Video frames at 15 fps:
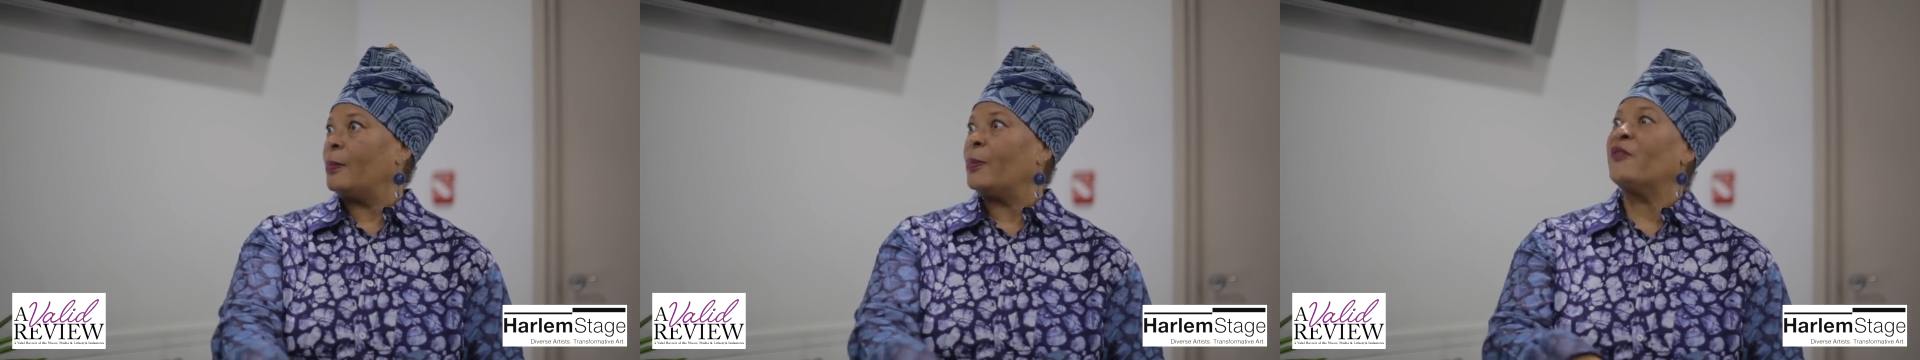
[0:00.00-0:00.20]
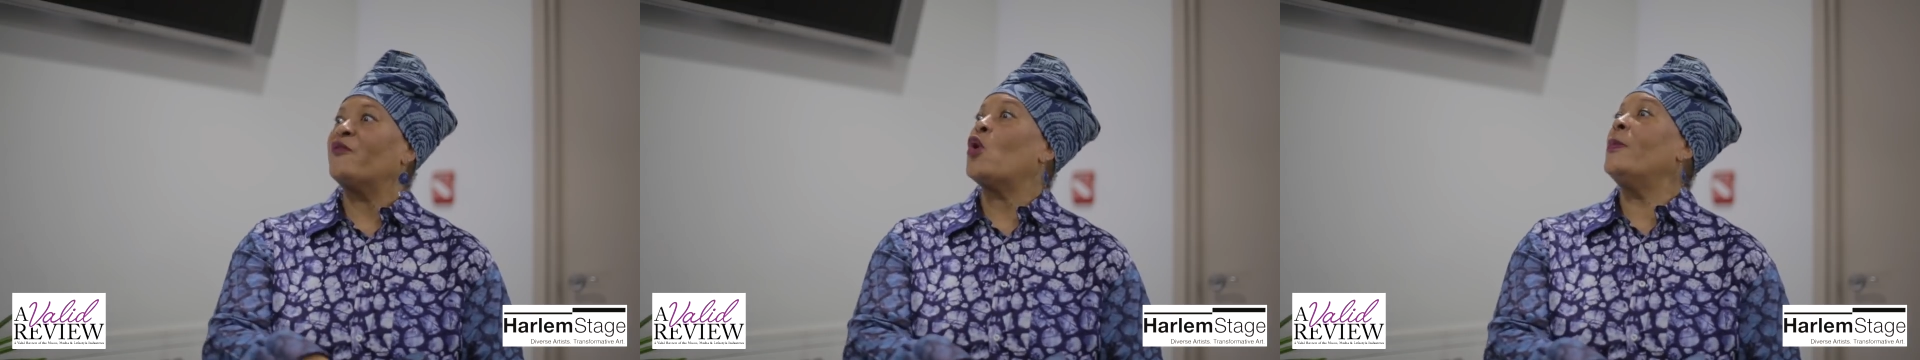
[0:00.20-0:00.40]

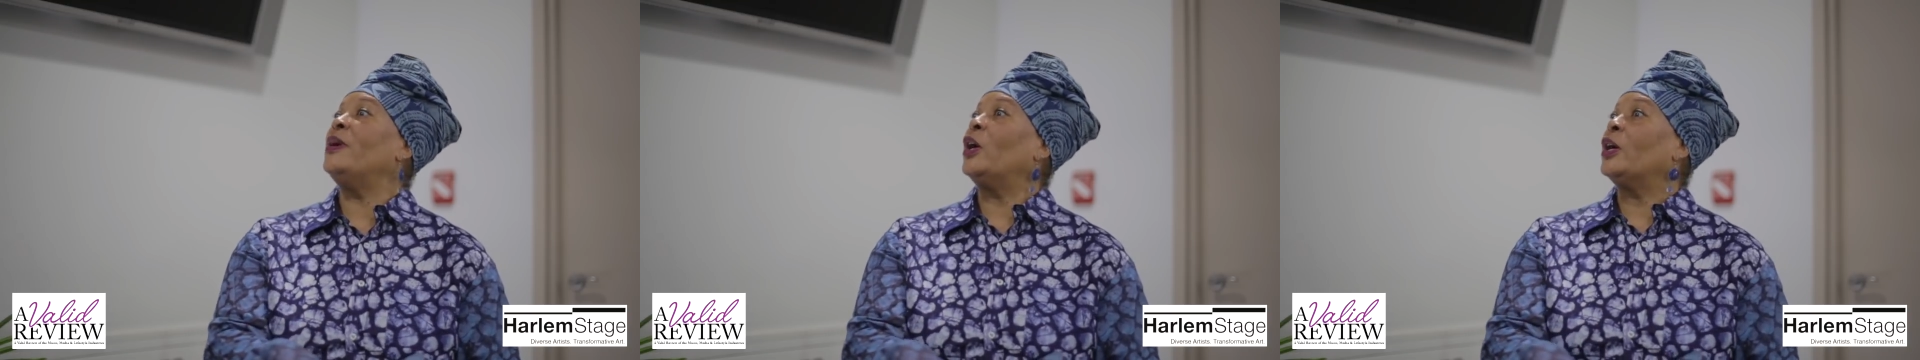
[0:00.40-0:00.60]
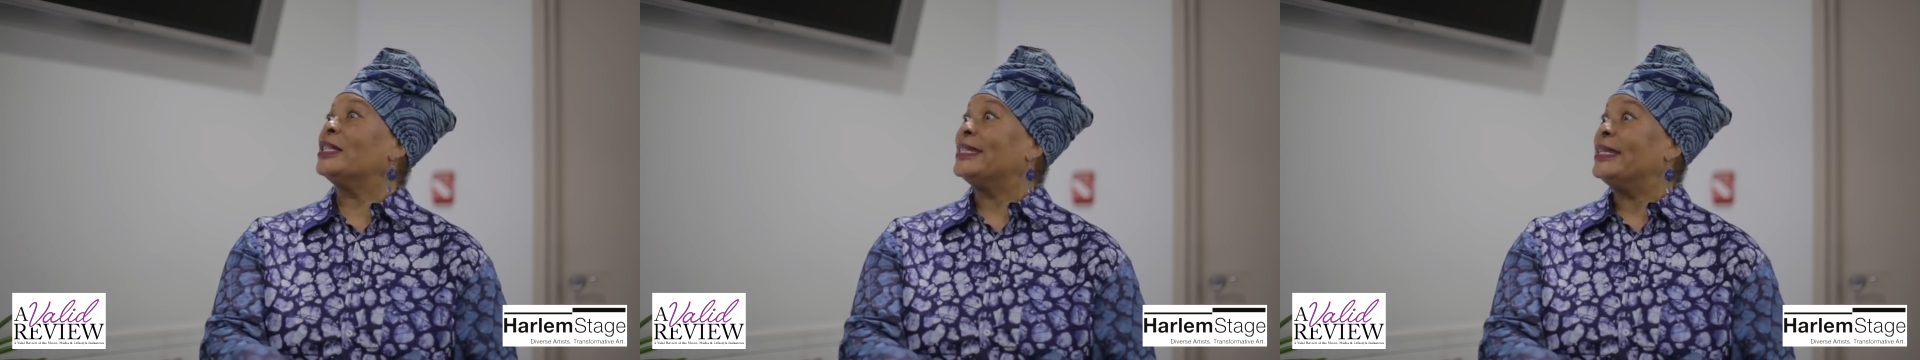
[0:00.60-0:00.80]

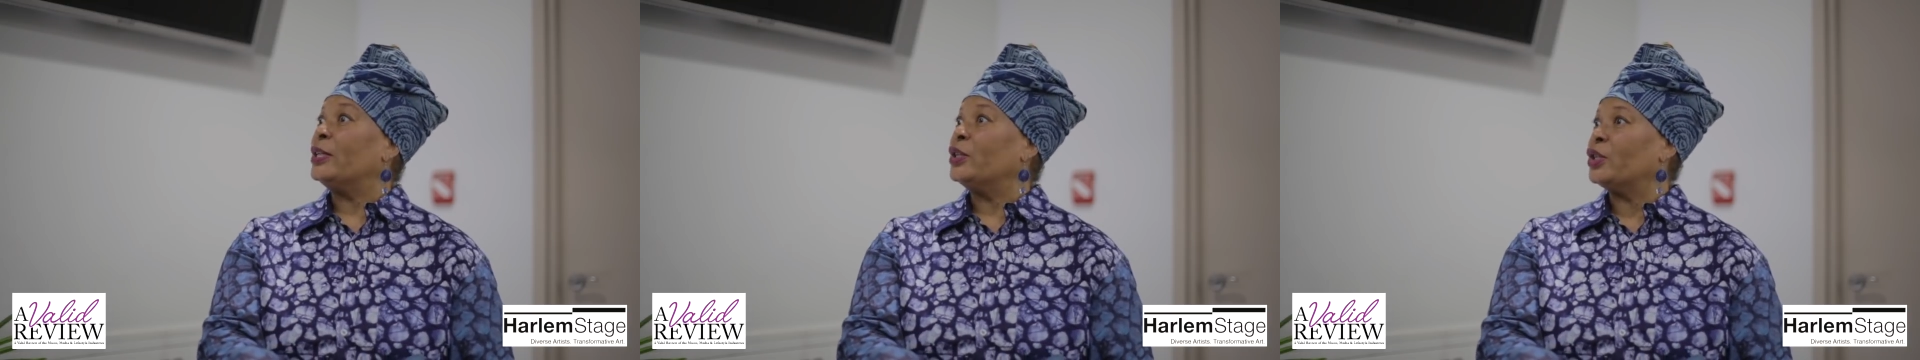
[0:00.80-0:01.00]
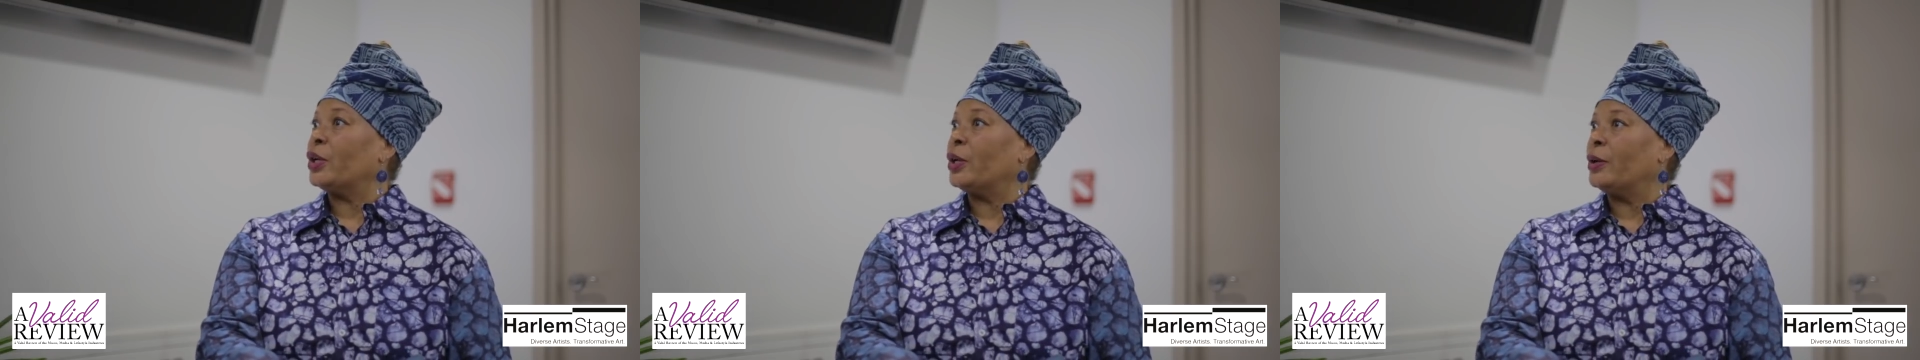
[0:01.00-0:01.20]
performing arts
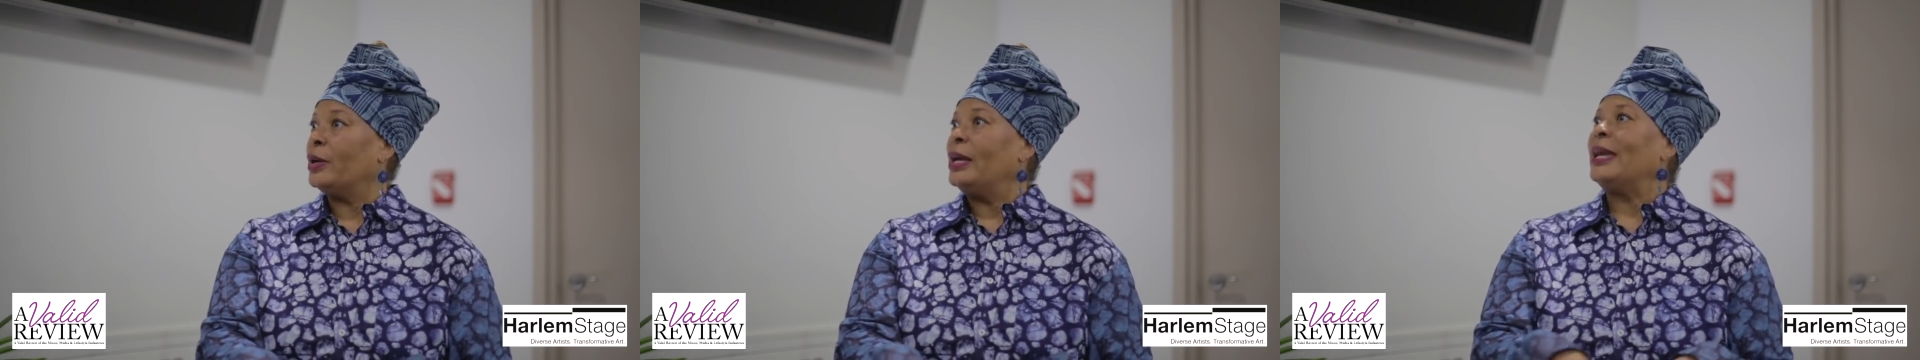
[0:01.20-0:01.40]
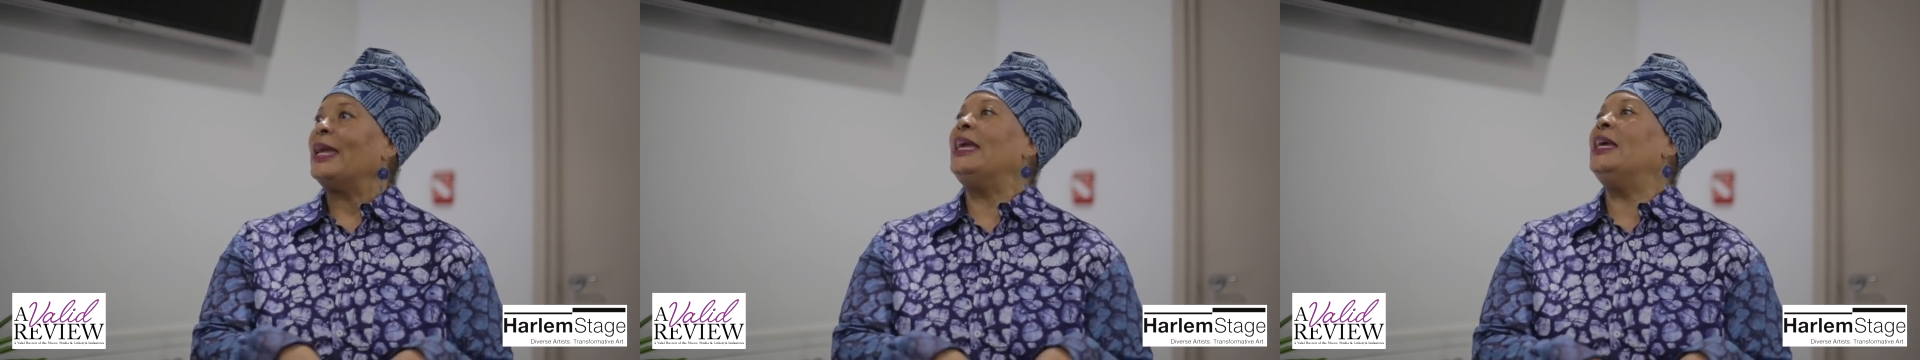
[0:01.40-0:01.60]

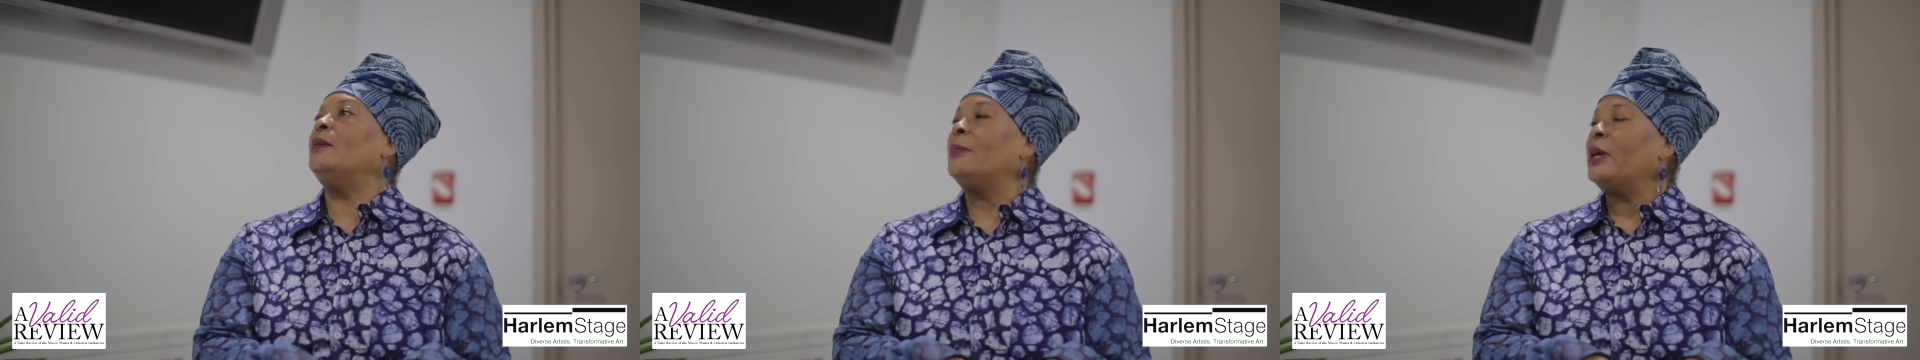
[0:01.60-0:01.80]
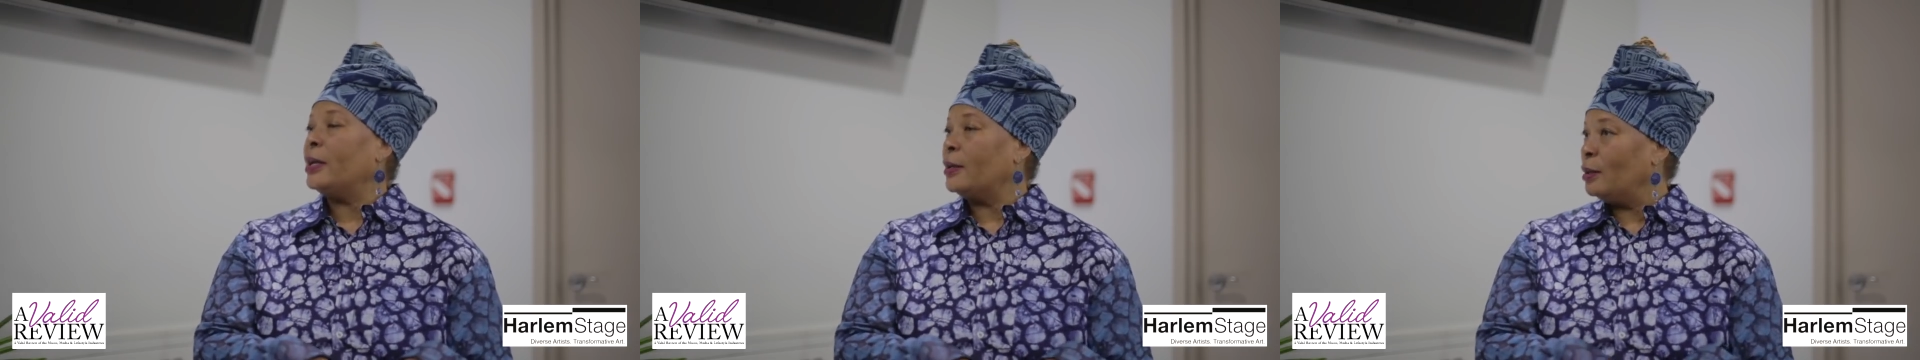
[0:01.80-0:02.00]
center
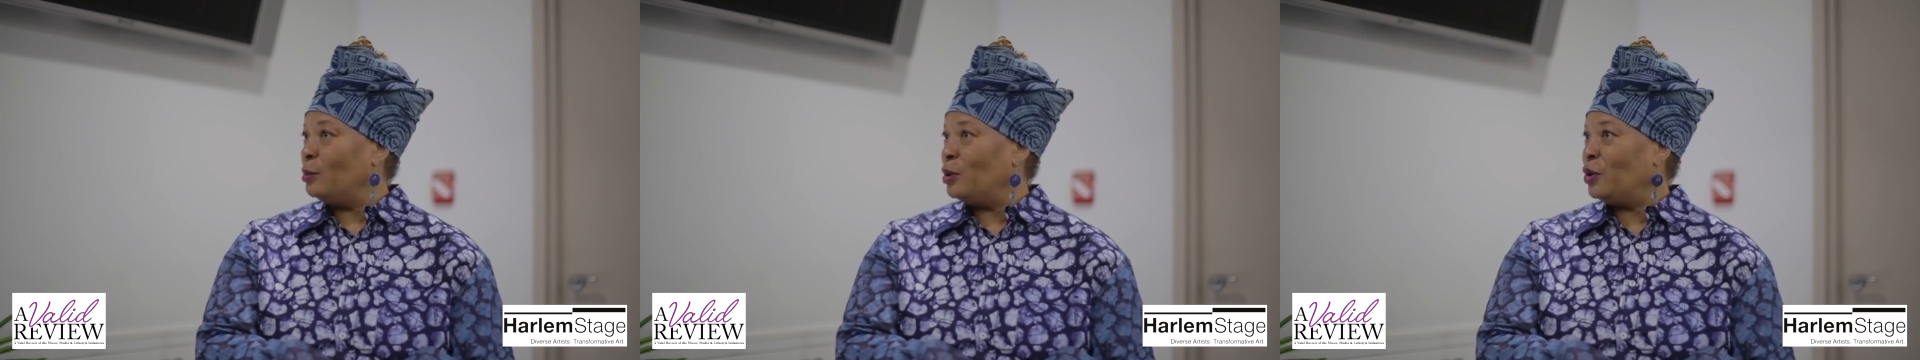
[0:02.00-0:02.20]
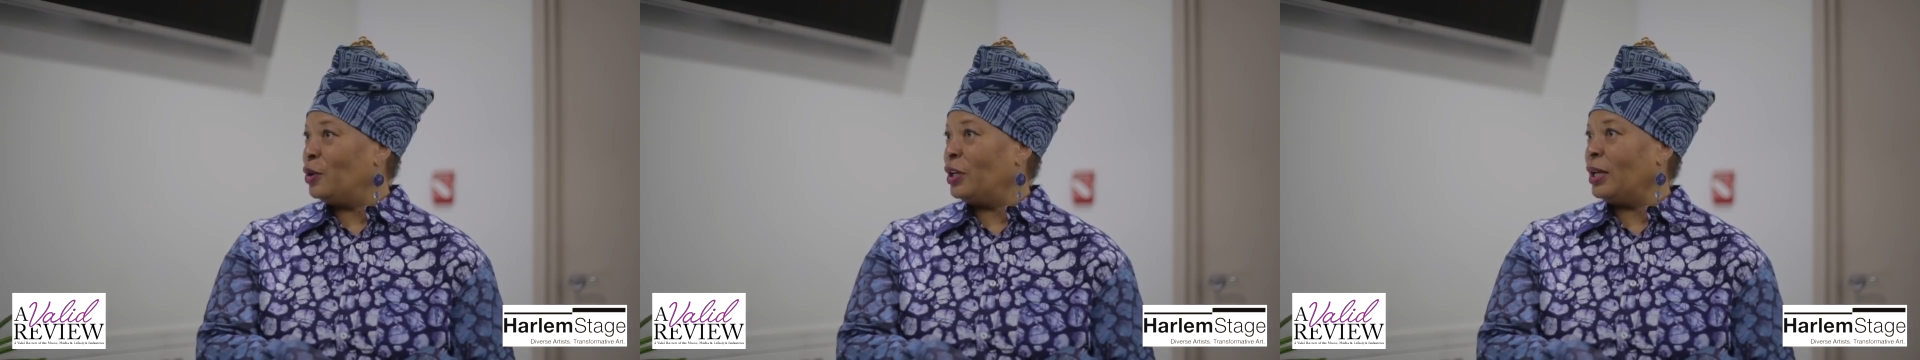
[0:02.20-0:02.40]
in my
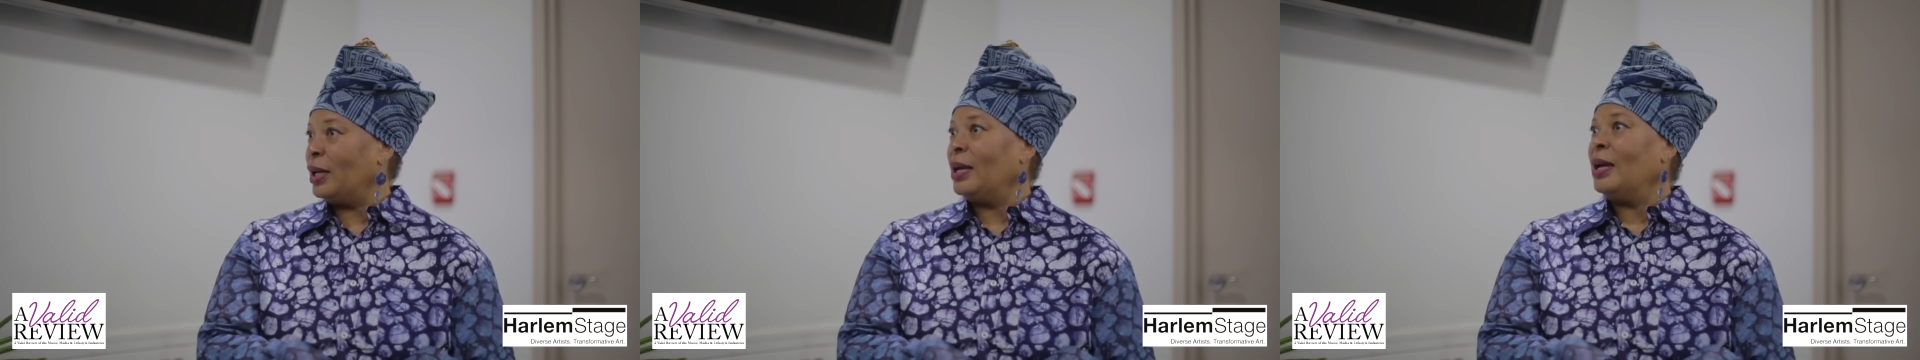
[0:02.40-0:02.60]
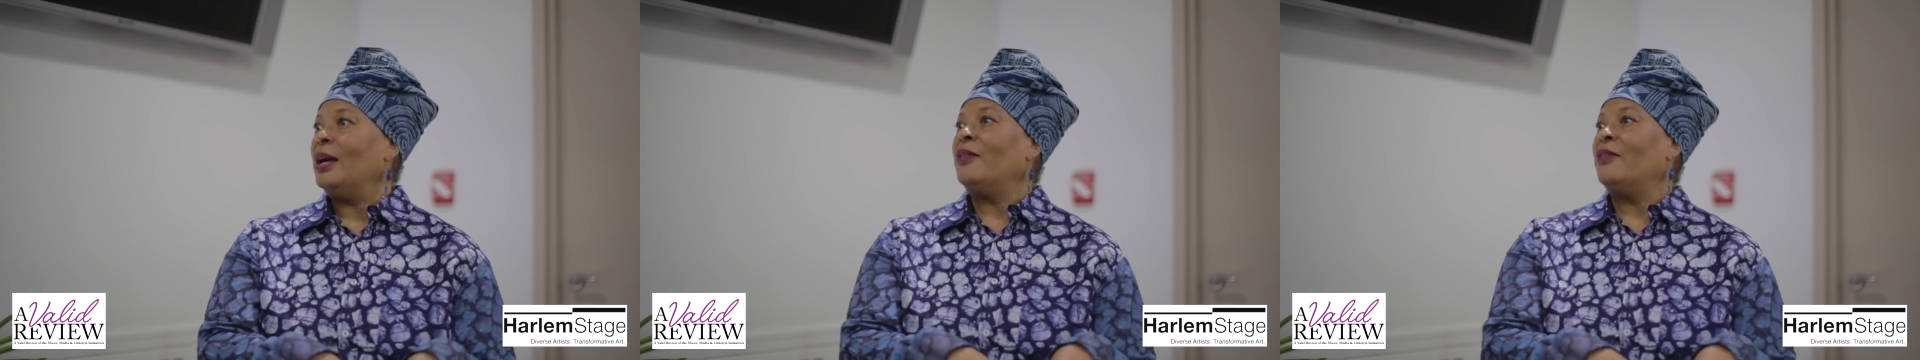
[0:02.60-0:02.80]
community